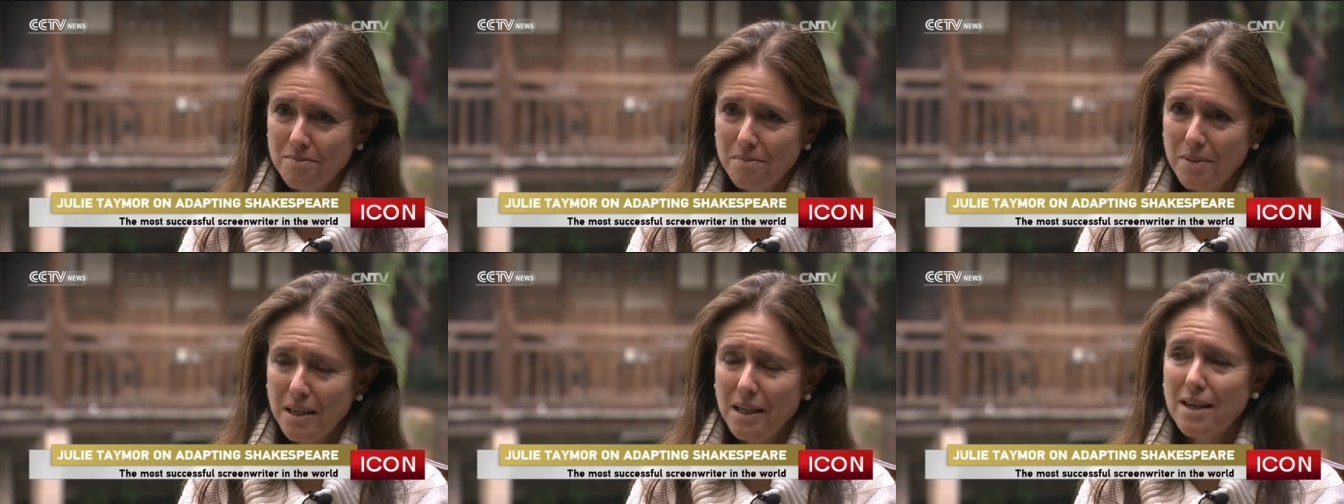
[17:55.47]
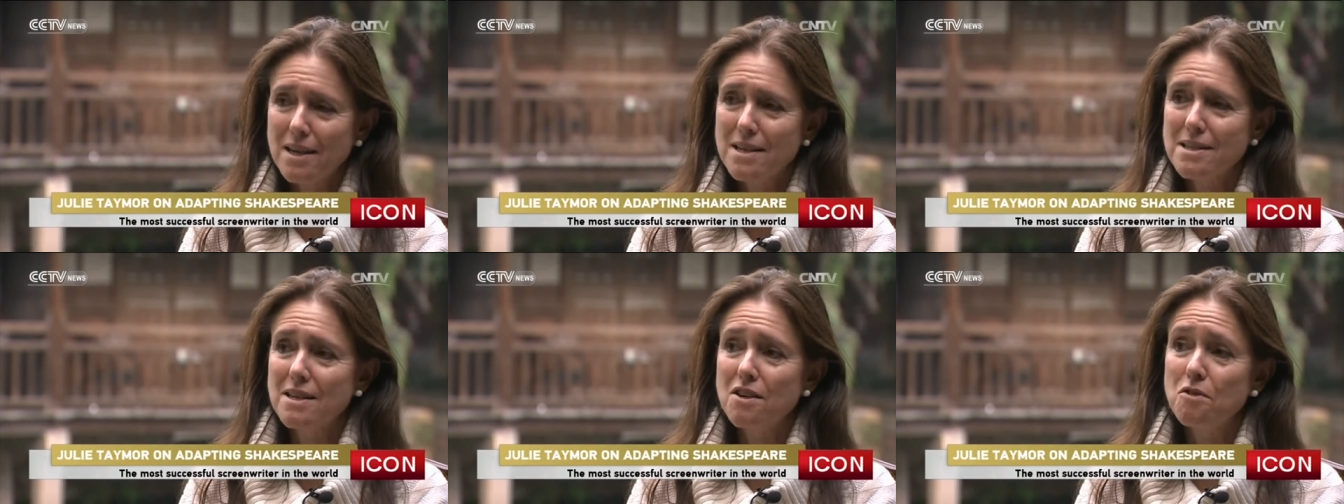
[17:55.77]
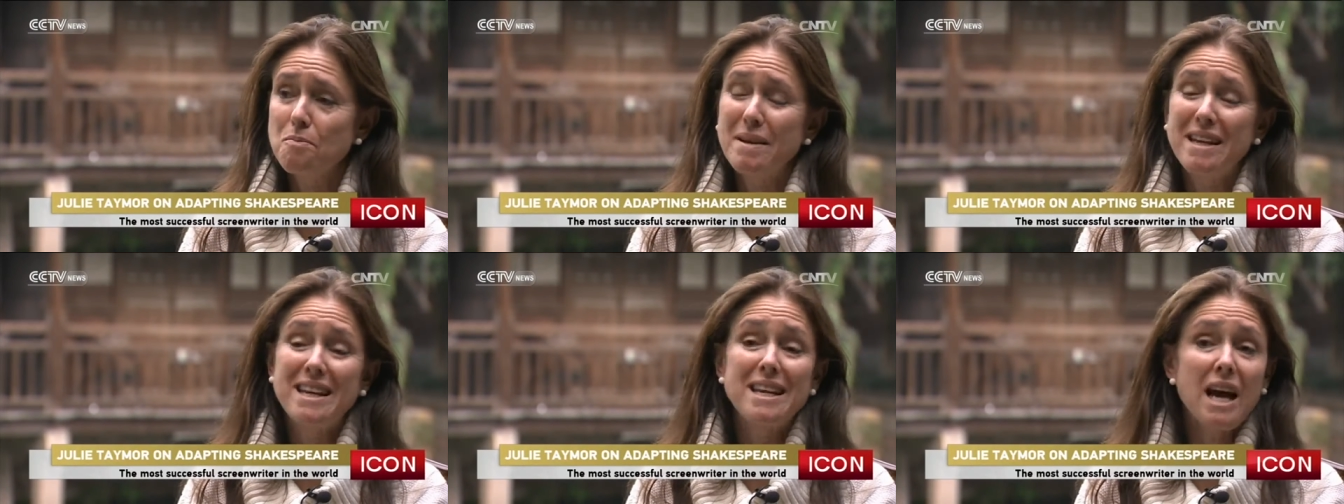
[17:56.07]
because
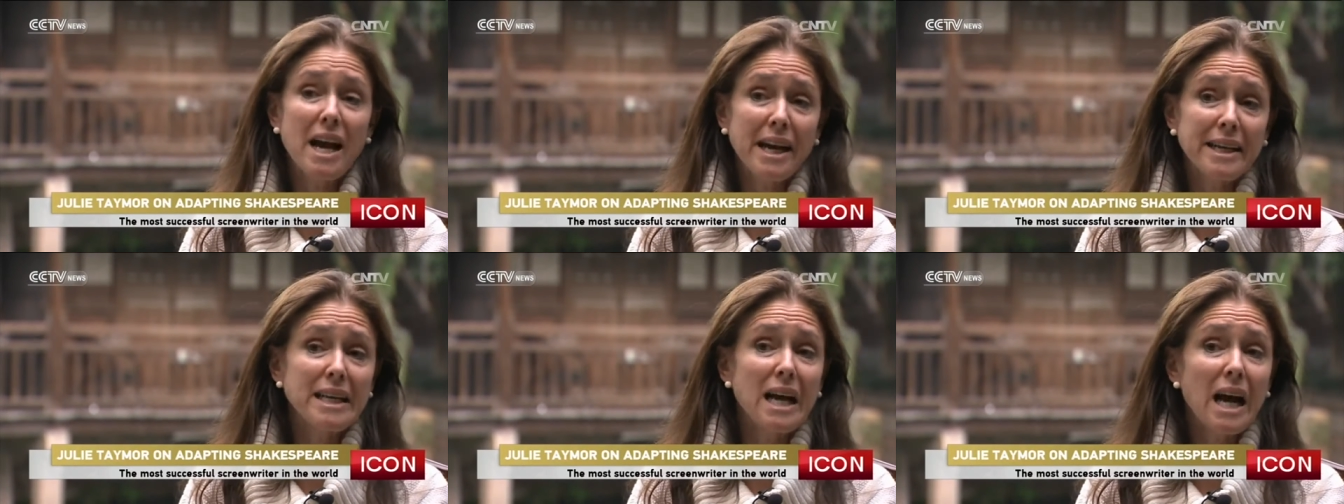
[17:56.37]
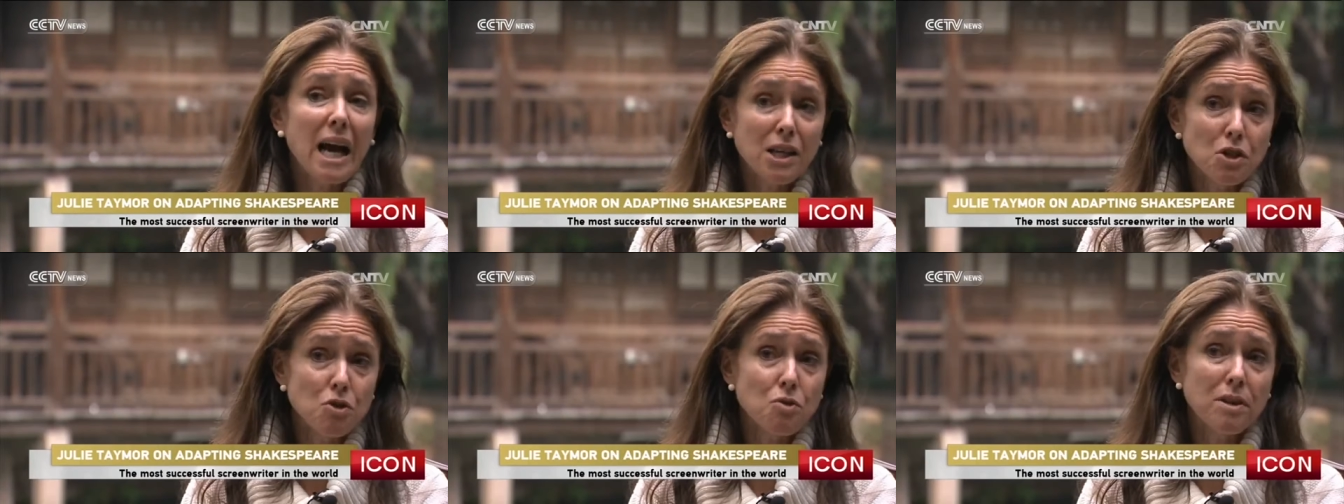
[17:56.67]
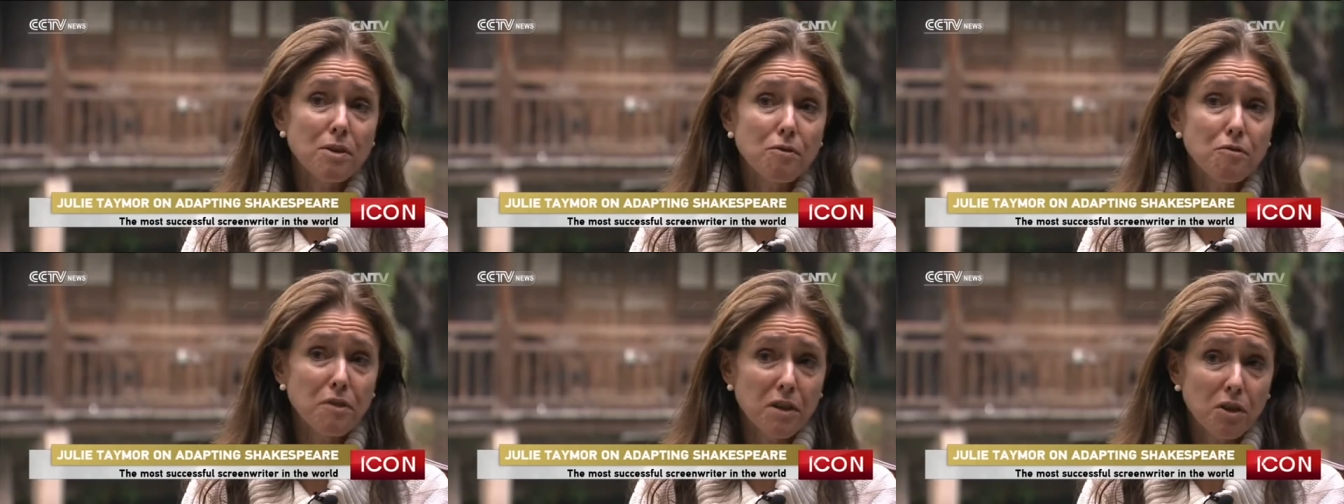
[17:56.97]
there have been
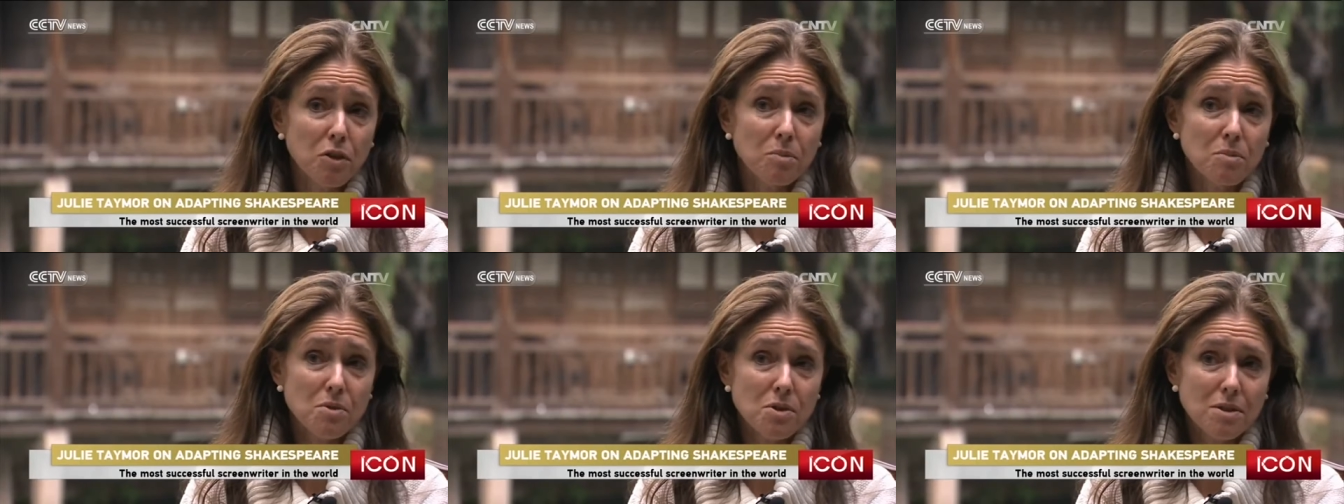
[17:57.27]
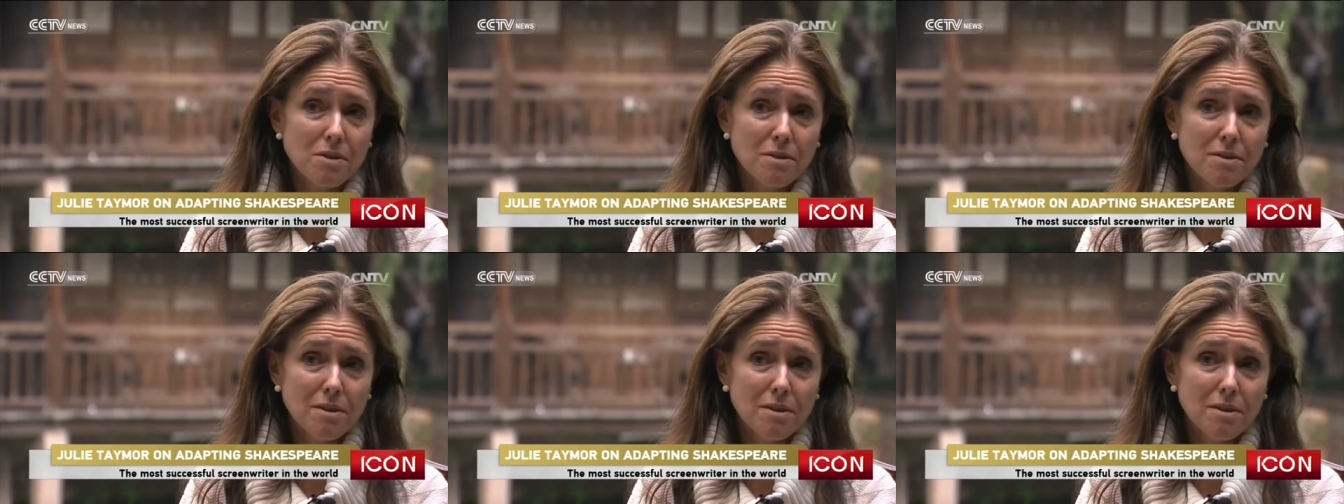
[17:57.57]
900 films